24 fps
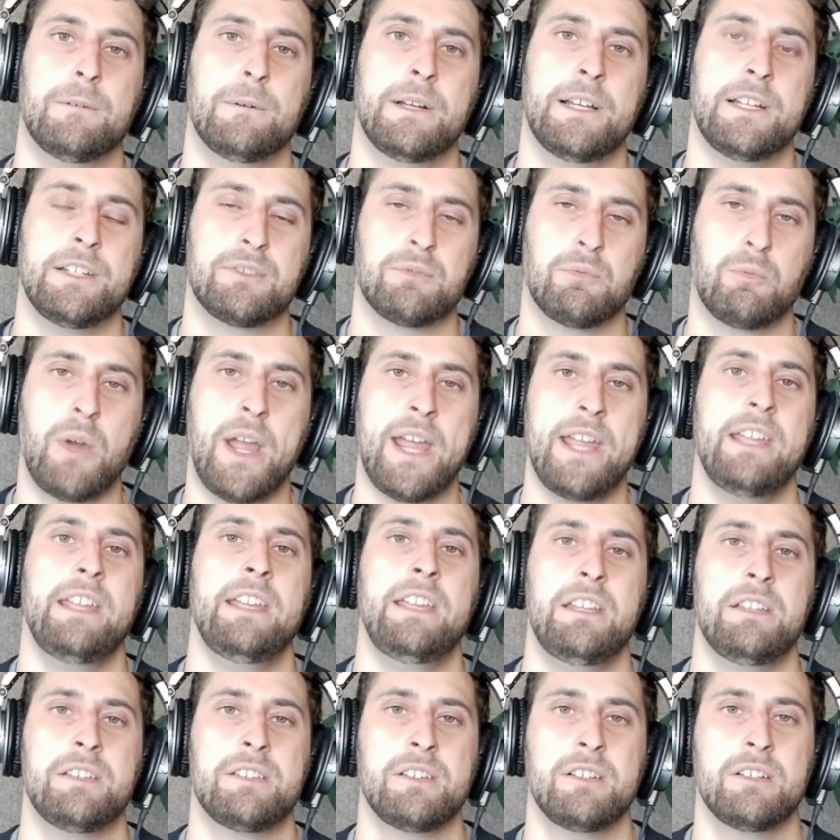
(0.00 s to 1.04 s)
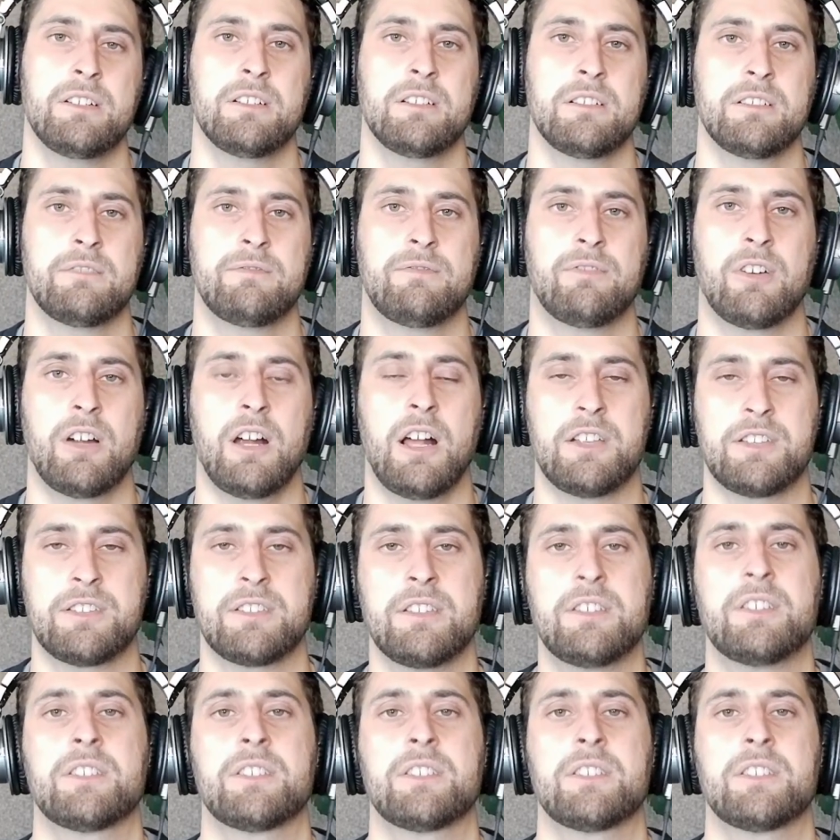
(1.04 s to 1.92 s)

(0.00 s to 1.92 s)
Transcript: it's way easier for us to